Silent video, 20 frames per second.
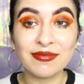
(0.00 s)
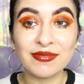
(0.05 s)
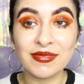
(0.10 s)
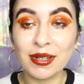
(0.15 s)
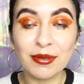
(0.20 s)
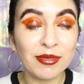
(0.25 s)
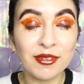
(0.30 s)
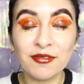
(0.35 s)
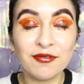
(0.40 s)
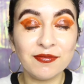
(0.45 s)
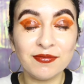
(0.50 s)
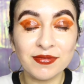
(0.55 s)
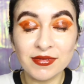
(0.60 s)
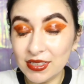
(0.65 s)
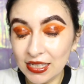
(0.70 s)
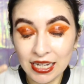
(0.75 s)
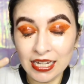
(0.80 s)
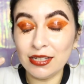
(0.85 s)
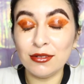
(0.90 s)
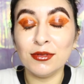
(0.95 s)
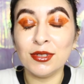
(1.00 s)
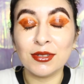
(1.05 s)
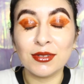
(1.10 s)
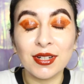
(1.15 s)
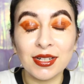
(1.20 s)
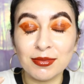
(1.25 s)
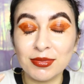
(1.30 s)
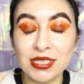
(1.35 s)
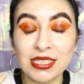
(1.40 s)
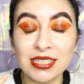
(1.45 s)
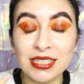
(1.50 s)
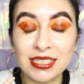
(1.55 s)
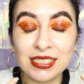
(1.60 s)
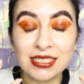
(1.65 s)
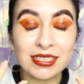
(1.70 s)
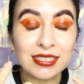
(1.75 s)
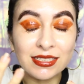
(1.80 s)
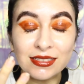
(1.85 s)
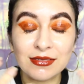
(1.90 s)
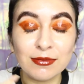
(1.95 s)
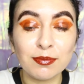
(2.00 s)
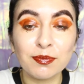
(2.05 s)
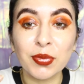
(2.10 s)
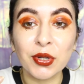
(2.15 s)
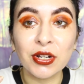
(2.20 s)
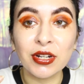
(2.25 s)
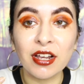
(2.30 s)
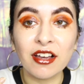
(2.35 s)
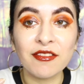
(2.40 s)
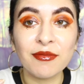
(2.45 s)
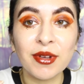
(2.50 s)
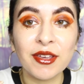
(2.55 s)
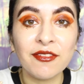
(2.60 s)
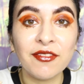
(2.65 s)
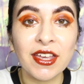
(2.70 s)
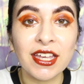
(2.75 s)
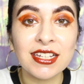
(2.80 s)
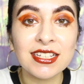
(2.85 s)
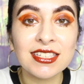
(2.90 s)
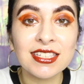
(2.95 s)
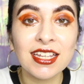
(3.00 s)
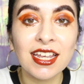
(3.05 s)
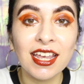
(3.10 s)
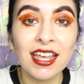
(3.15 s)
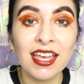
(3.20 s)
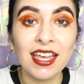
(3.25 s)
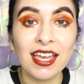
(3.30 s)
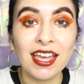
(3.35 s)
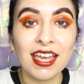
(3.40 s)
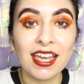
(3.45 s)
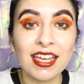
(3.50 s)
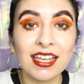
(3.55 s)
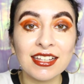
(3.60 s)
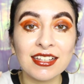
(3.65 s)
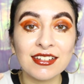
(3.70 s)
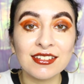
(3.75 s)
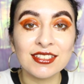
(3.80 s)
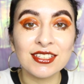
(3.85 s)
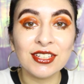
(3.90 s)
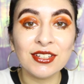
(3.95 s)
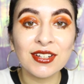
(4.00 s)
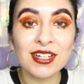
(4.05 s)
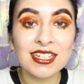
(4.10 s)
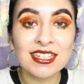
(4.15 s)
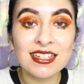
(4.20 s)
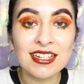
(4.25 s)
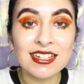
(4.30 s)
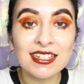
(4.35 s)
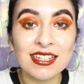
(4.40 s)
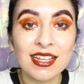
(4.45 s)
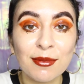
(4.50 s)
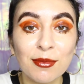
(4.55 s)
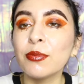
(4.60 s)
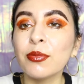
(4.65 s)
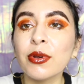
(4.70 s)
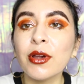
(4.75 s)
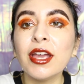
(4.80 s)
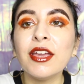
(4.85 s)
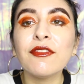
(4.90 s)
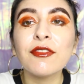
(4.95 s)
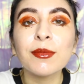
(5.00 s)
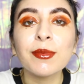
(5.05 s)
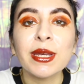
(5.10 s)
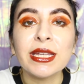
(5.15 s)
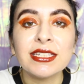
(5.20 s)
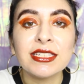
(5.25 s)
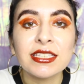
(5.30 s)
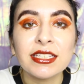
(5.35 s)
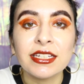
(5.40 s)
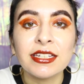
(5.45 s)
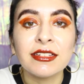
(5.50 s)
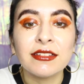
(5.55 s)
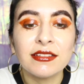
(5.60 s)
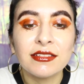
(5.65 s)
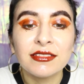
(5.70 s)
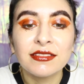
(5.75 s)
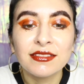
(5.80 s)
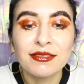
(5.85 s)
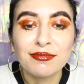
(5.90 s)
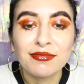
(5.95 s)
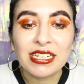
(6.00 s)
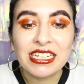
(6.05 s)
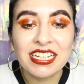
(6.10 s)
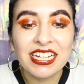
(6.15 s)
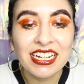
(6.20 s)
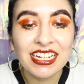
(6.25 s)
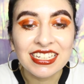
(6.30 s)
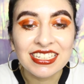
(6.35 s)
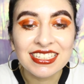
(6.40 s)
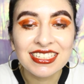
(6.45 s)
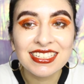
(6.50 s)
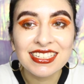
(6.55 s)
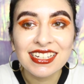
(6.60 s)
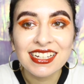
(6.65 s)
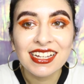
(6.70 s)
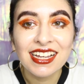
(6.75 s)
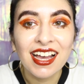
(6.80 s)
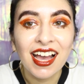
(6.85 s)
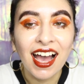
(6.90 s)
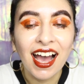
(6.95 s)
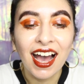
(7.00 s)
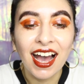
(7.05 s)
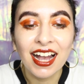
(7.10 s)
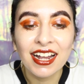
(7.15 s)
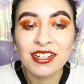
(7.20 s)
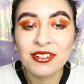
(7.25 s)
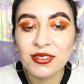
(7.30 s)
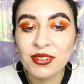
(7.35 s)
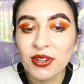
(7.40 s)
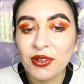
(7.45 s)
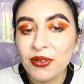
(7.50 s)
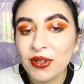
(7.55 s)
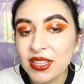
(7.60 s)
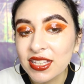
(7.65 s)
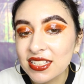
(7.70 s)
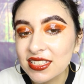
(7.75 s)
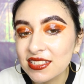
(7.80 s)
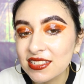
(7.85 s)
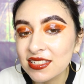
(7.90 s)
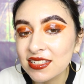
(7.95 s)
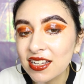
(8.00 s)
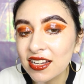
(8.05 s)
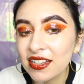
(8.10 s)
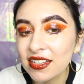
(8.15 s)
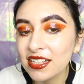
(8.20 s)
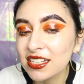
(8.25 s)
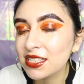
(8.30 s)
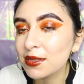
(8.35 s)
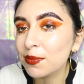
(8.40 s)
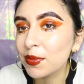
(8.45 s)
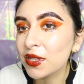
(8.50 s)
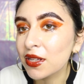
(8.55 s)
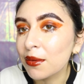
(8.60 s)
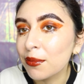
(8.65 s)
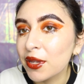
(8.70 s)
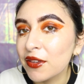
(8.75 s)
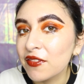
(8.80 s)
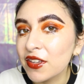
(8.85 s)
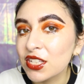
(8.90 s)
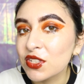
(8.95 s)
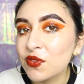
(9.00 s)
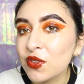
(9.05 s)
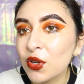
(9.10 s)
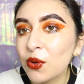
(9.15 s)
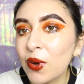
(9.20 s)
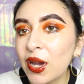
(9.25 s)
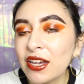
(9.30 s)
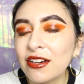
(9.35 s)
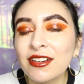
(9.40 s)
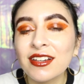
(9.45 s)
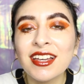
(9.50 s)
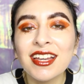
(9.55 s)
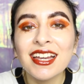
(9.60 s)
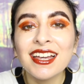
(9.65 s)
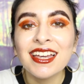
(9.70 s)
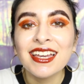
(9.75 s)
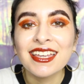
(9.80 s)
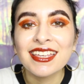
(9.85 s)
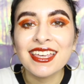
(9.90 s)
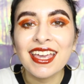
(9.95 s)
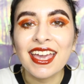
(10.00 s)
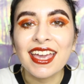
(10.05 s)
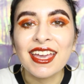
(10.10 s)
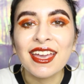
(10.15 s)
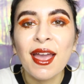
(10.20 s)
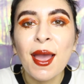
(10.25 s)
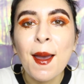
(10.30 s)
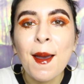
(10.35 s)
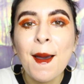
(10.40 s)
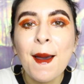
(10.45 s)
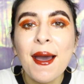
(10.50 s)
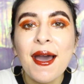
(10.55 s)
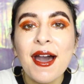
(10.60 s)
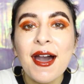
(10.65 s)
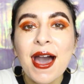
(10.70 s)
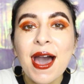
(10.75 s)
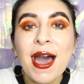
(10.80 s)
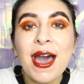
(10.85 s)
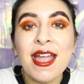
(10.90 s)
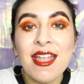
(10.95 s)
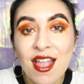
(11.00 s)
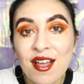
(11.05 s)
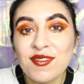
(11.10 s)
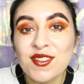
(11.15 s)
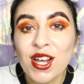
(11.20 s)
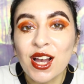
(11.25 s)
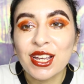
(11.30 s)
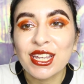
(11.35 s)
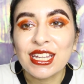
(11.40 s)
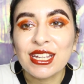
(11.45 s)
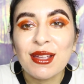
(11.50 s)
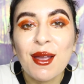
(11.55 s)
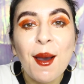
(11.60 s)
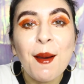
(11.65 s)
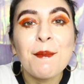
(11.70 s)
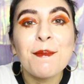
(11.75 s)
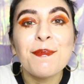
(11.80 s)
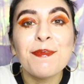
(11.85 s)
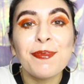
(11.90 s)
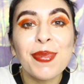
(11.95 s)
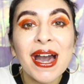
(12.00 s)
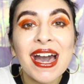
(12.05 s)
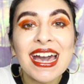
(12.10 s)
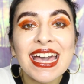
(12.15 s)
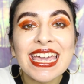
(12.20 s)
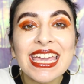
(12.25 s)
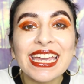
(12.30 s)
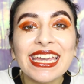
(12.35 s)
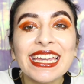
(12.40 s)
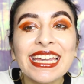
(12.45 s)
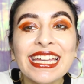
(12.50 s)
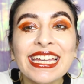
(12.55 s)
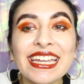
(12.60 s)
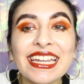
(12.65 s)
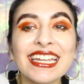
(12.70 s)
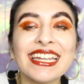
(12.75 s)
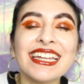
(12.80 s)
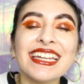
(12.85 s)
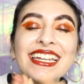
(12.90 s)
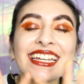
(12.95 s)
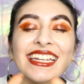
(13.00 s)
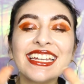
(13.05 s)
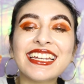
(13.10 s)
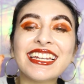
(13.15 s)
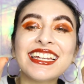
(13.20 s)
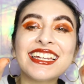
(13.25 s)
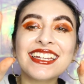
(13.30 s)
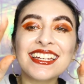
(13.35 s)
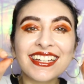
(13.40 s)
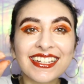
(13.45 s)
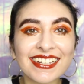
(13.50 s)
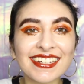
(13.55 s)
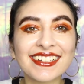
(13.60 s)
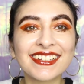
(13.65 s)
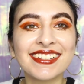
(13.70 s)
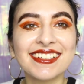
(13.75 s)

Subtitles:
I'm just gonna burn off my face, and I'll see you guys next time. Pray for my skin, because I don't know what this has done. It's been on my face for a while. Okay, enough talking. Bye!